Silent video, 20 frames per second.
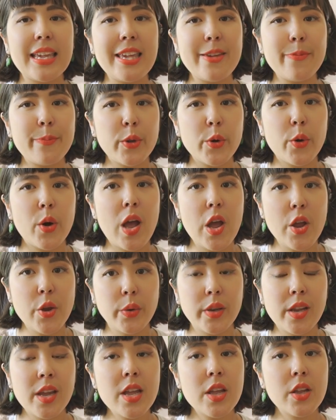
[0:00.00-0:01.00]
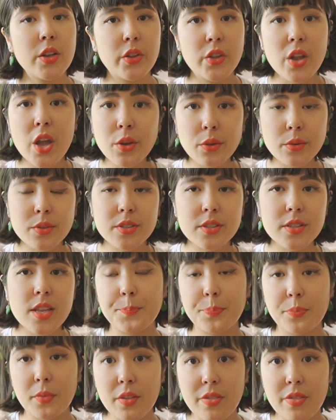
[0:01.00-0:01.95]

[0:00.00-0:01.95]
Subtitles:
keep your own notes.